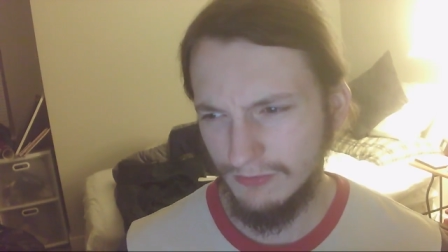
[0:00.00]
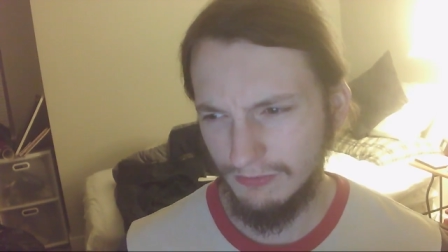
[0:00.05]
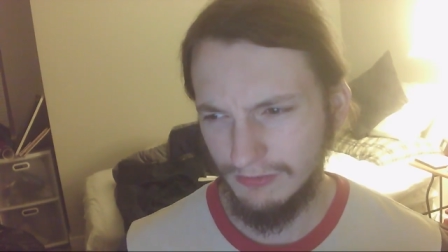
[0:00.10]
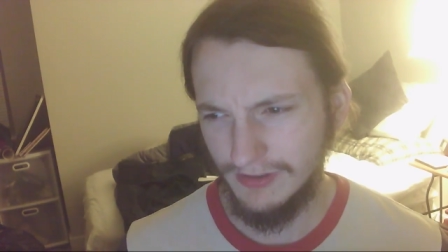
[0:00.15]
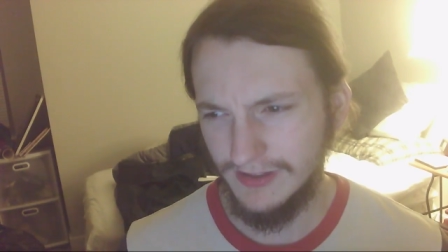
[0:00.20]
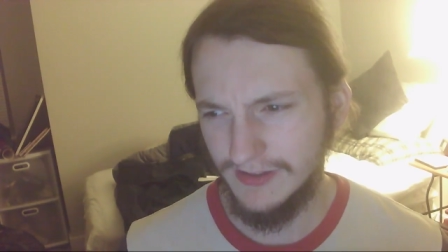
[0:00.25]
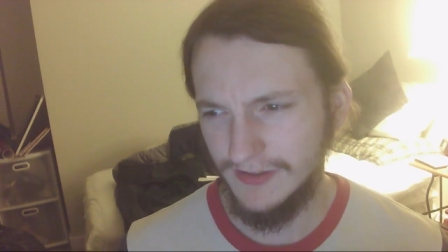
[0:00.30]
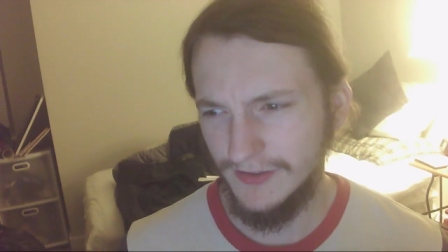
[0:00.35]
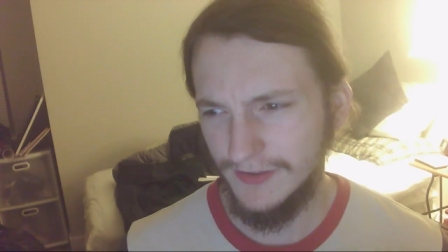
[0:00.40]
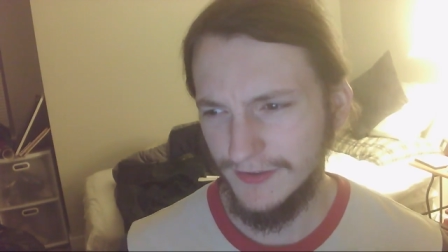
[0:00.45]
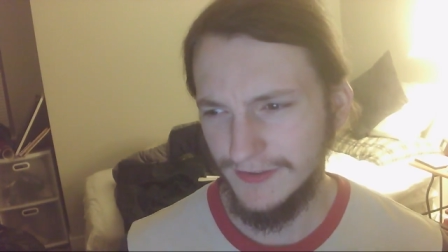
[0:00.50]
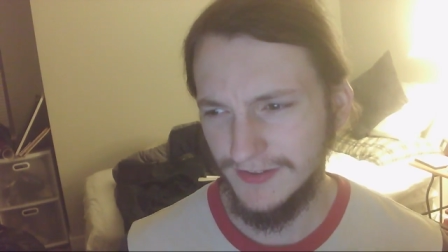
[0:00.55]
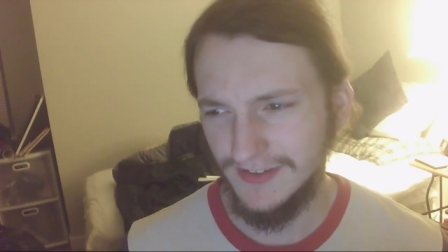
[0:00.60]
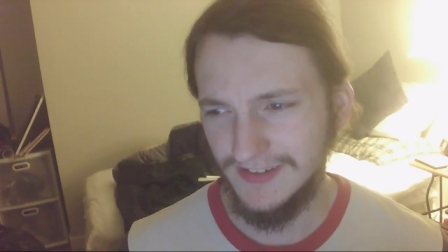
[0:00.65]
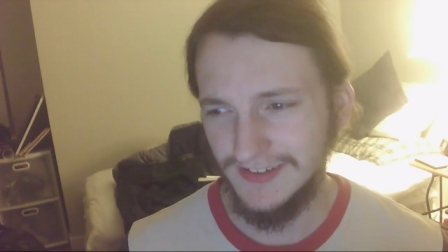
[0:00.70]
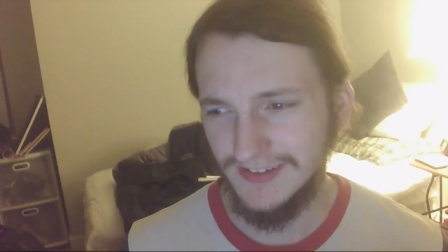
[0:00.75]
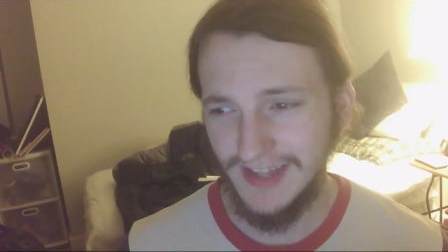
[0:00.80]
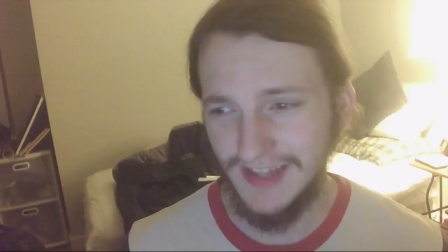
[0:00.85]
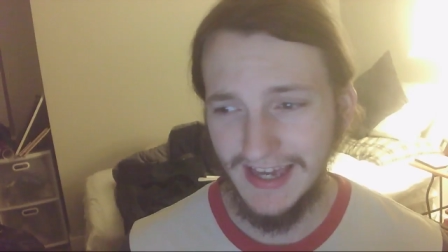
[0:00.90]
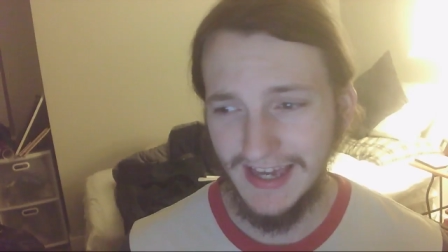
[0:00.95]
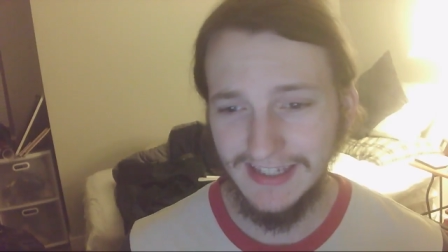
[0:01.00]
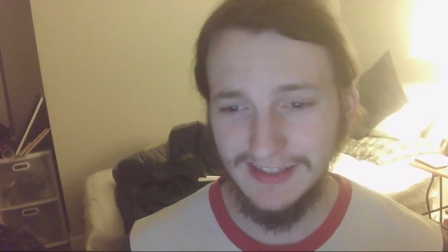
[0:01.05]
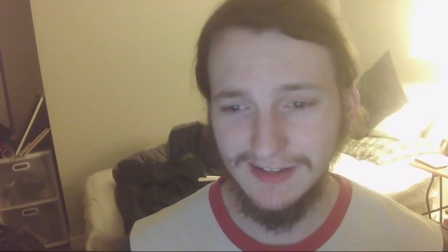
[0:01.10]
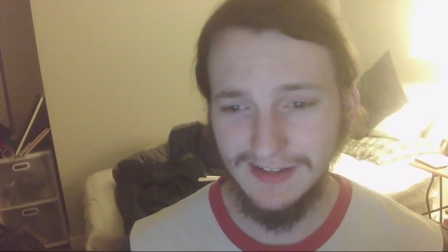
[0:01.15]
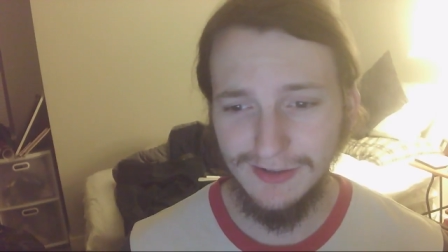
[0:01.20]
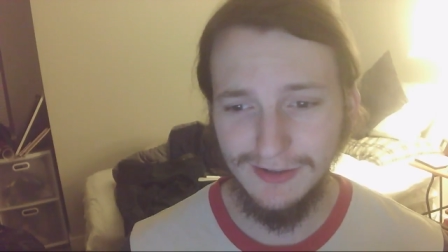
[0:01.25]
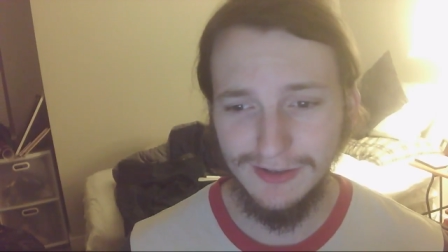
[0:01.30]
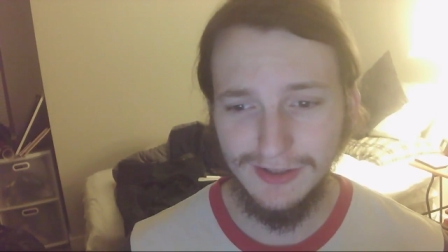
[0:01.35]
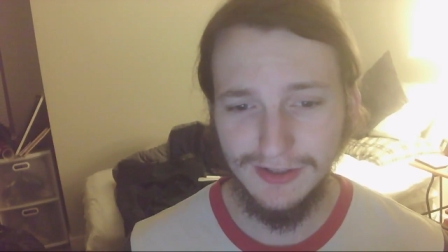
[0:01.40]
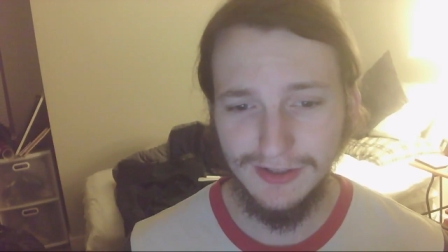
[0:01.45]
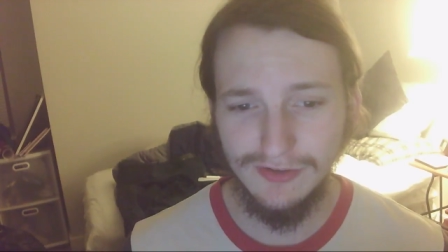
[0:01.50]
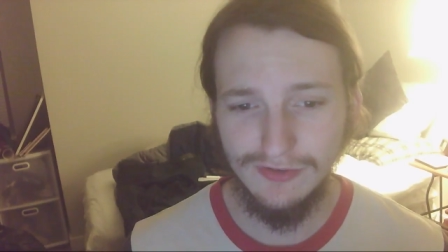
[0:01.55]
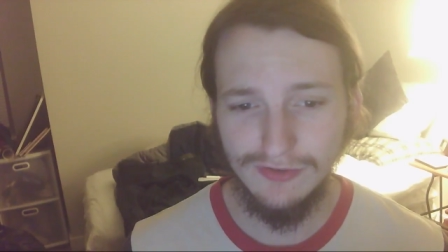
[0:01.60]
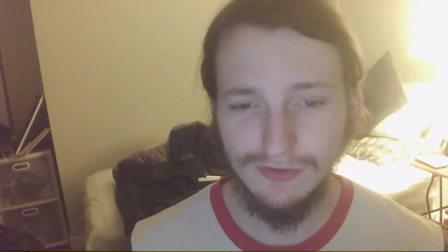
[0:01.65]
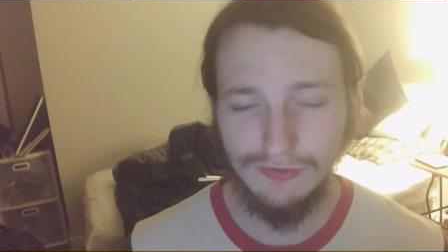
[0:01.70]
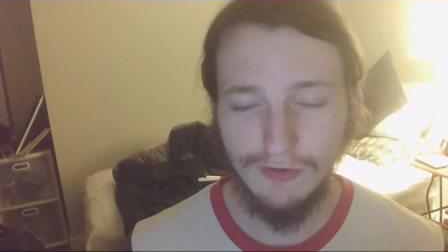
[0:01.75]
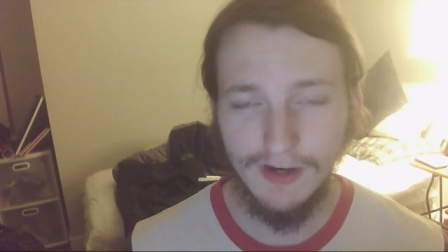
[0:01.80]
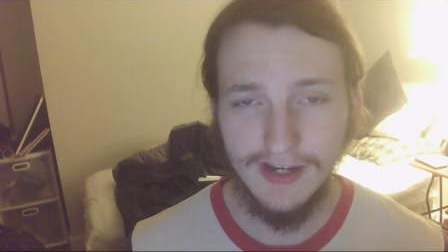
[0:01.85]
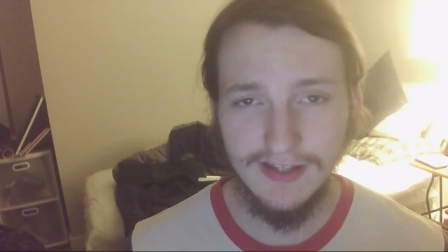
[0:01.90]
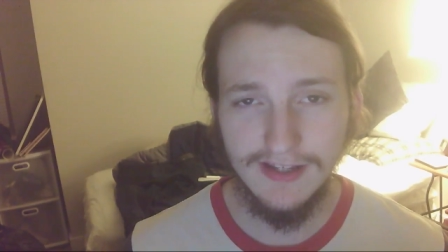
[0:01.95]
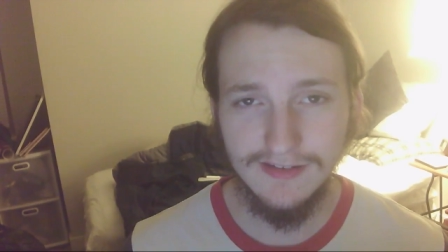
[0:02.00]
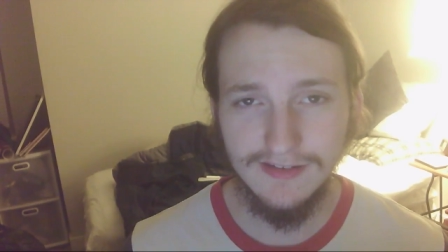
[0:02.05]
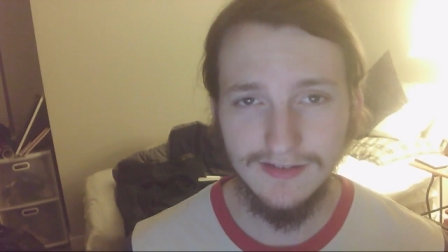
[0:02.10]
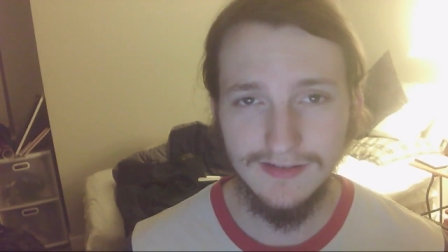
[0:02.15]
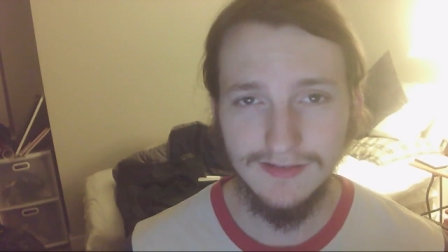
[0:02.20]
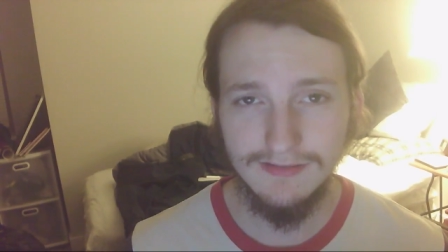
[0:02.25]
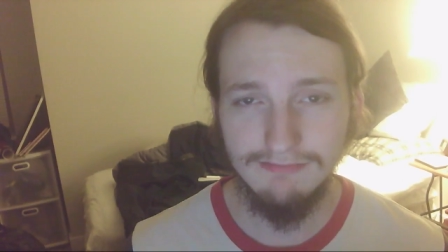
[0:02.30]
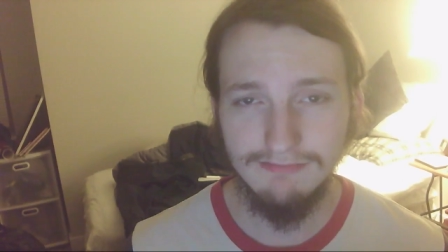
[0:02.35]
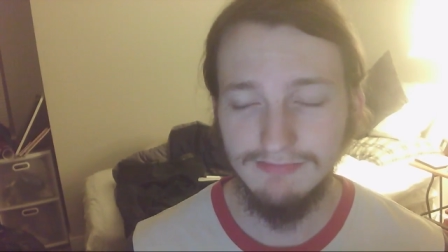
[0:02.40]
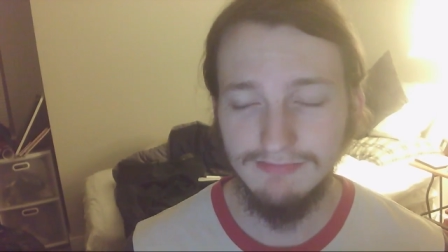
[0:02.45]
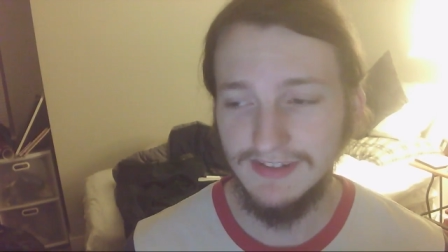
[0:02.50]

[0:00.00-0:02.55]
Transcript: real societal constraints.